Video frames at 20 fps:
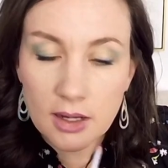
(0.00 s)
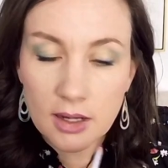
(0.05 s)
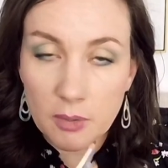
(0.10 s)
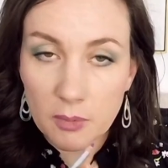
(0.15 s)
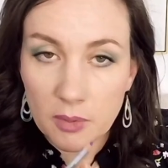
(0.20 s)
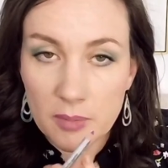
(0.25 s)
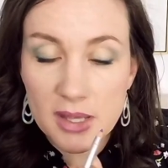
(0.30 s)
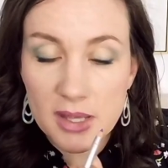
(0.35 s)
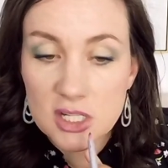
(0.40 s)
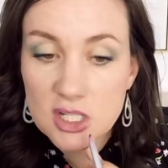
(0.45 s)
And
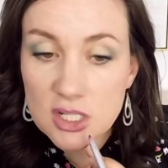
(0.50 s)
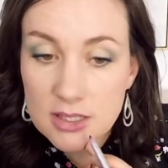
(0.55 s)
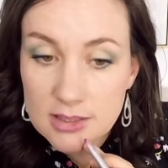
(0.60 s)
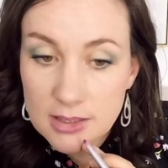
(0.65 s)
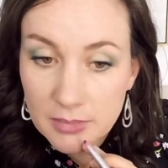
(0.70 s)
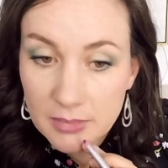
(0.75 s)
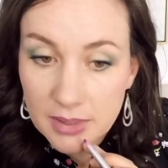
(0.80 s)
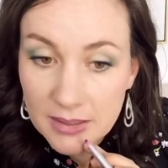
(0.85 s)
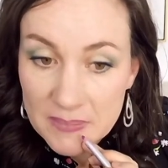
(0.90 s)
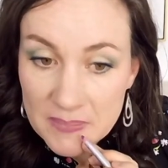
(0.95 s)
I will
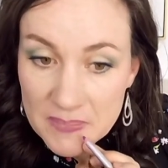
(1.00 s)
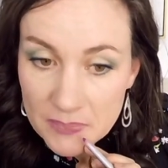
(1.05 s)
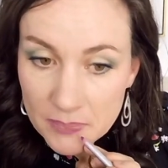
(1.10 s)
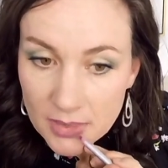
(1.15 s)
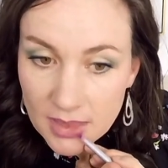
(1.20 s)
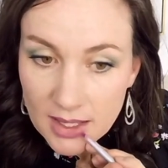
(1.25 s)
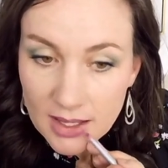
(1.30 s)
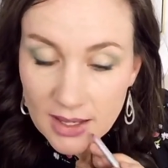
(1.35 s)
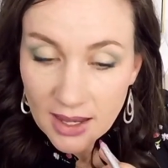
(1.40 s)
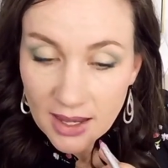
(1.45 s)
mention something.
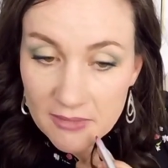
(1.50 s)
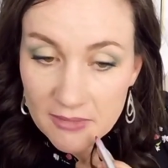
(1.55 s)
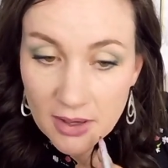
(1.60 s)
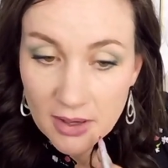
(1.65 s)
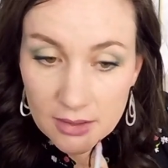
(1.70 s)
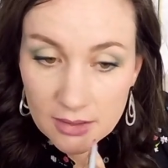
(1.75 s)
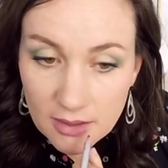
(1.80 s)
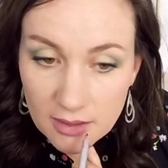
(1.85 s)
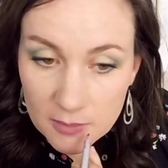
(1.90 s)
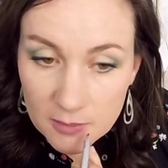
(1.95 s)
I've
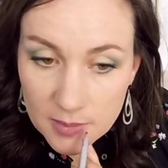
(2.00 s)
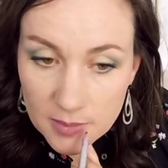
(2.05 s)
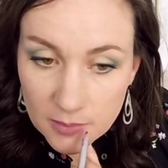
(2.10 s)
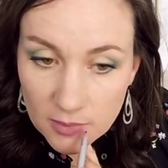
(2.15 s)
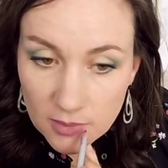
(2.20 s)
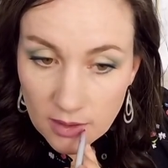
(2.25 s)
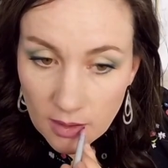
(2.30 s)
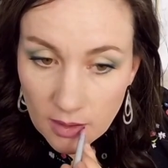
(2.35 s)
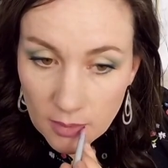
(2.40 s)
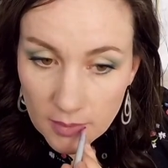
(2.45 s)
had a lot of
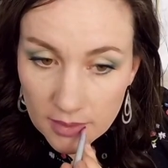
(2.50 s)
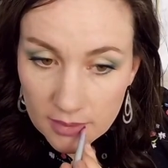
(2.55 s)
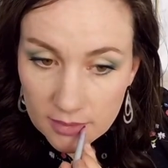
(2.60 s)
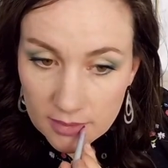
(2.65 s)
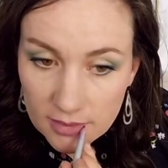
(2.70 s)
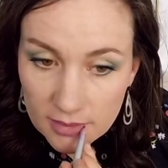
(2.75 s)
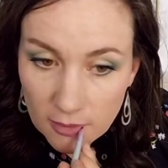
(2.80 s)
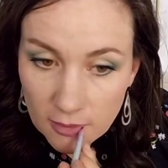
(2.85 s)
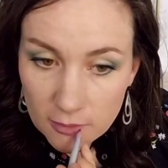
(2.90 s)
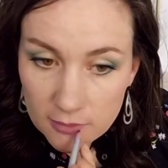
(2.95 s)
people
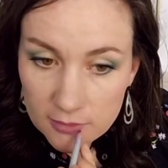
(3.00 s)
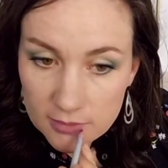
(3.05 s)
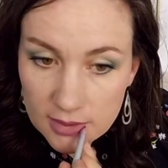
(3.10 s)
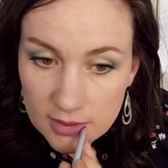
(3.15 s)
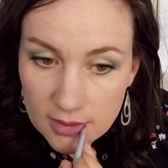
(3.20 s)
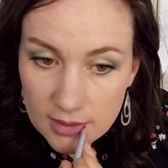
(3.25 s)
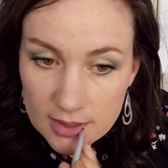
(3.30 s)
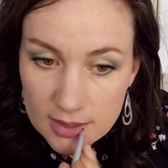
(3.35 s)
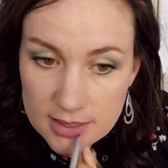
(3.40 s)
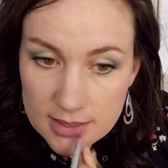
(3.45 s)
comment over
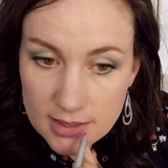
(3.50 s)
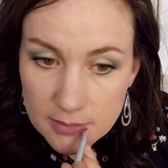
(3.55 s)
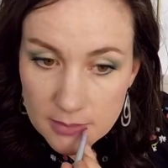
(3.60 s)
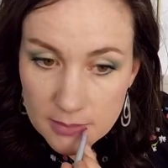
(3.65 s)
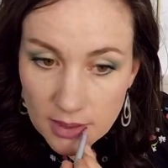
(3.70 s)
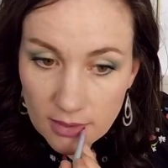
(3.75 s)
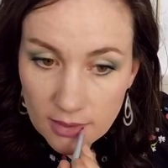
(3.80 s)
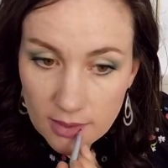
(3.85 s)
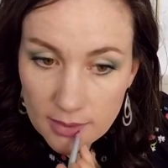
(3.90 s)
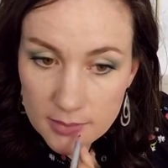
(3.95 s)
the years
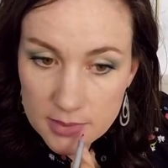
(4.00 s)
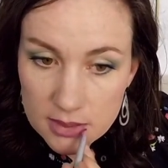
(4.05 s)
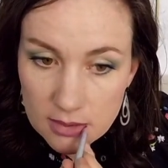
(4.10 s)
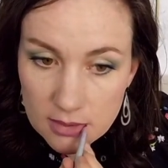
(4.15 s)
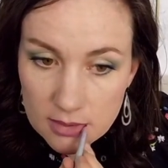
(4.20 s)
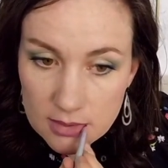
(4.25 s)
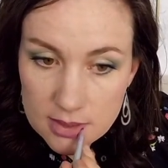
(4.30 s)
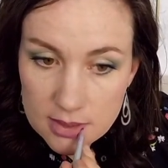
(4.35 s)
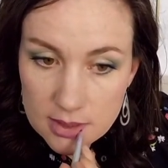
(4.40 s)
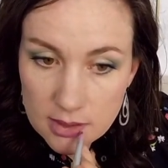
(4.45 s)
that my
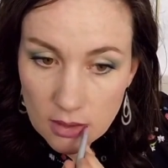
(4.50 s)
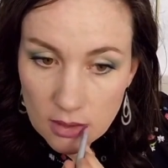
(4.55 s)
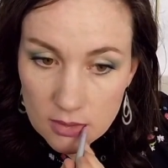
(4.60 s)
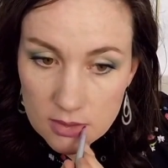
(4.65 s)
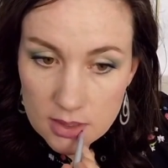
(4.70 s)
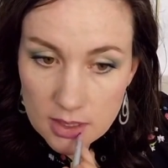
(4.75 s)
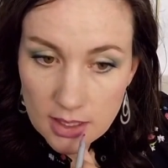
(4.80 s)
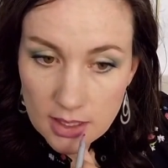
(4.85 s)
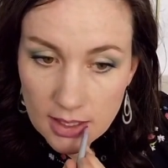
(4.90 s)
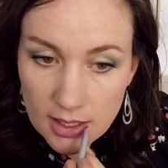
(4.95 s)
lips look
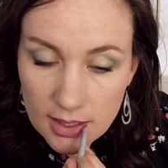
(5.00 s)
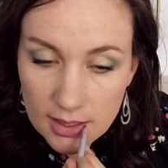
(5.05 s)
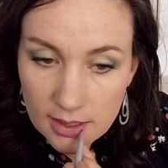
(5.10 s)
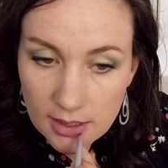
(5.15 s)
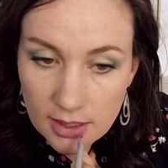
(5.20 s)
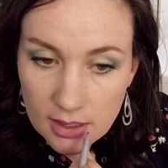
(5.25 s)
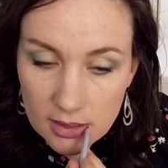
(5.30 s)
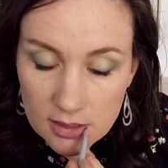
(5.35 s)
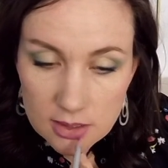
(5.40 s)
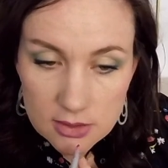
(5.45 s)
so dry
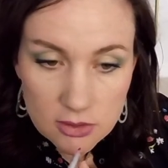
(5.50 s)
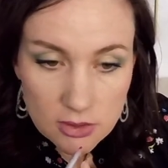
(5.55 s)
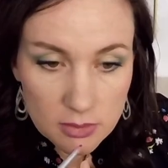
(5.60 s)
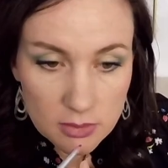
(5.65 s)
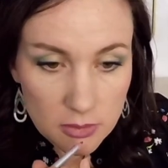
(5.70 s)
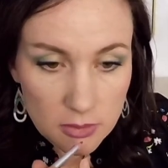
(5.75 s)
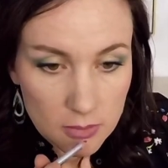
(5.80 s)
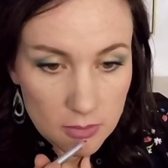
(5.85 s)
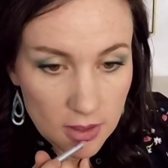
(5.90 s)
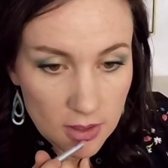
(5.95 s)
and I need to
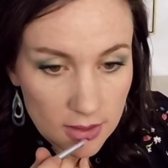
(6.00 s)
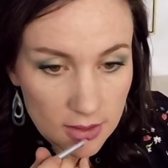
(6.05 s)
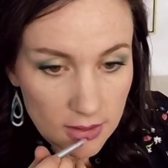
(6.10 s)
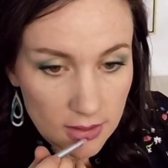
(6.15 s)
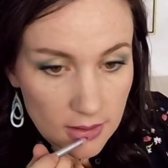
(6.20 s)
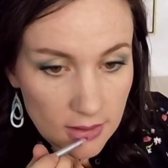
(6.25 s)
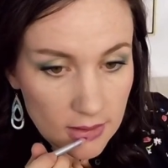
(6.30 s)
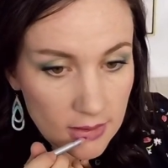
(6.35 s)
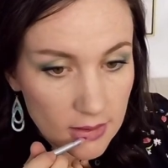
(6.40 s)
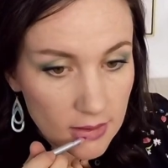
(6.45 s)
drink more
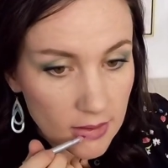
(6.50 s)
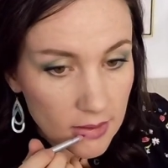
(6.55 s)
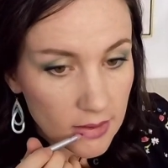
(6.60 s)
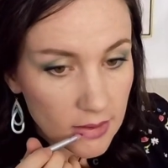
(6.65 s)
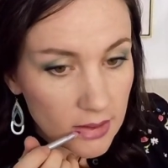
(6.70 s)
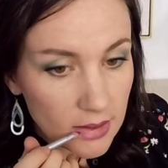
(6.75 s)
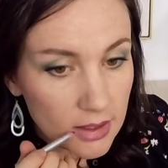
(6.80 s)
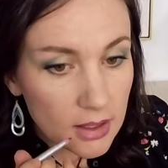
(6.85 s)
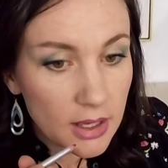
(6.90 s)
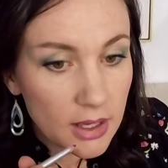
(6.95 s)
water.
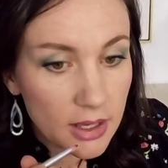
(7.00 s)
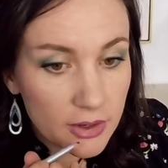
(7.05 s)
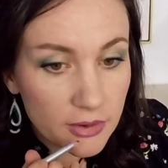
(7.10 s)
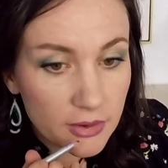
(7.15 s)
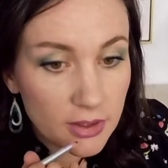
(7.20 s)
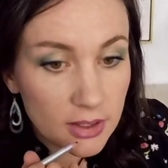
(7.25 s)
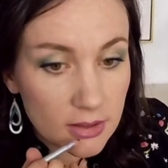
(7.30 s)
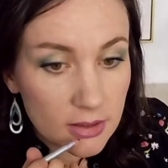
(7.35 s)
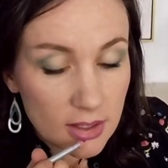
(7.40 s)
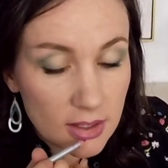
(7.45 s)
I
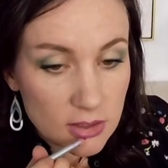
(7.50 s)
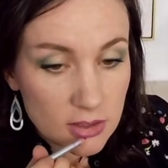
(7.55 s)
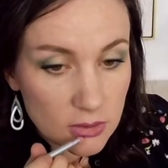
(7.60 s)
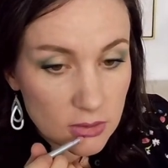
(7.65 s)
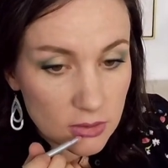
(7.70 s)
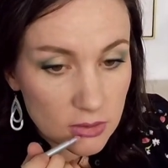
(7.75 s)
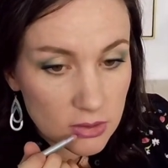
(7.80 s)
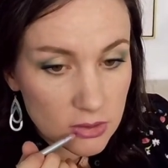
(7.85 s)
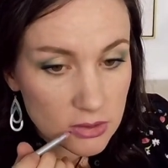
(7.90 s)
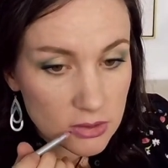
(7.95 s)
agree, they
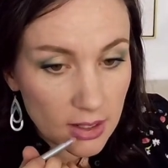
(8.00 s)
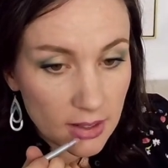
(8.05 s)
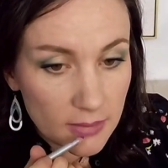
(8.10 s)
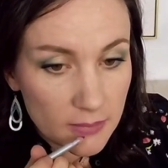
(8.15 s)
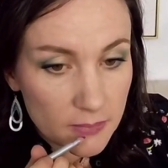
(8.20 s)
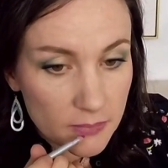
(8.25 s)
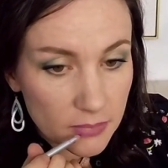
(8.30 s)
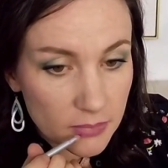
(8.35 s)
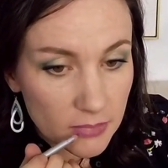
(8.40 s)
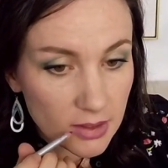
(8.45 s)
do look
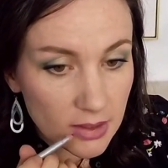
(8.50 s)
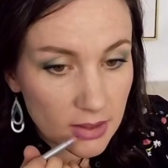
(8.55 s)
dry.